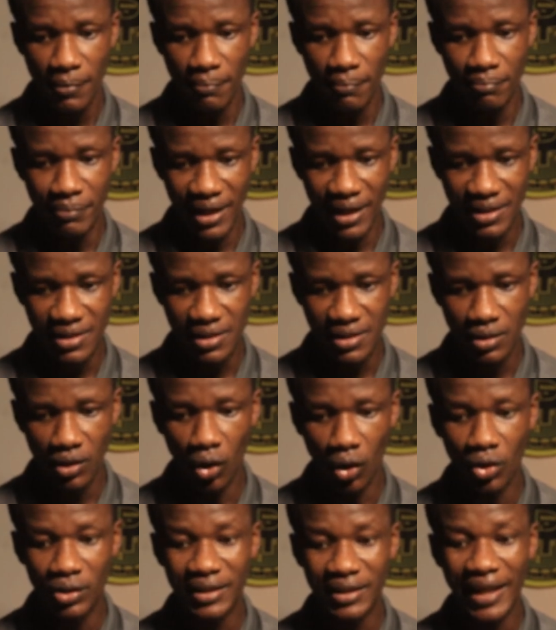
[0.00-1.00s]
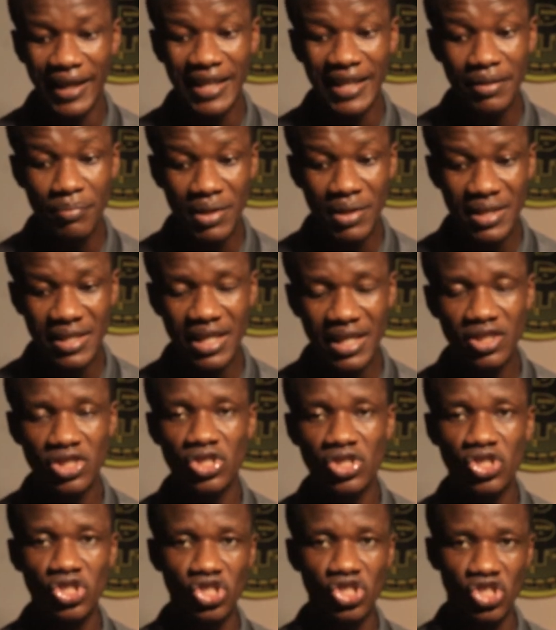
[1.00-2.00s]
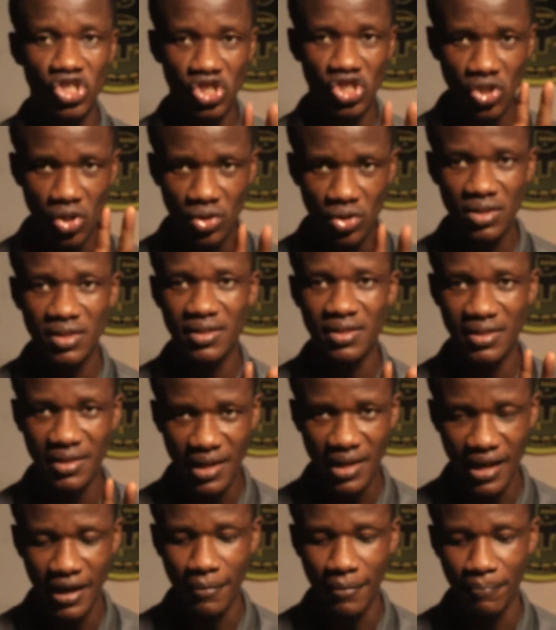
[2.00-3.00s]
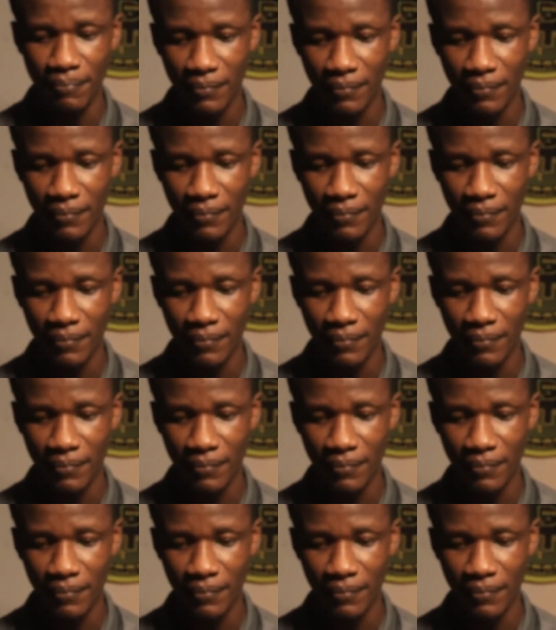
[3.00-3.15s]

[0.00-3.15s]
But on the immediate short term,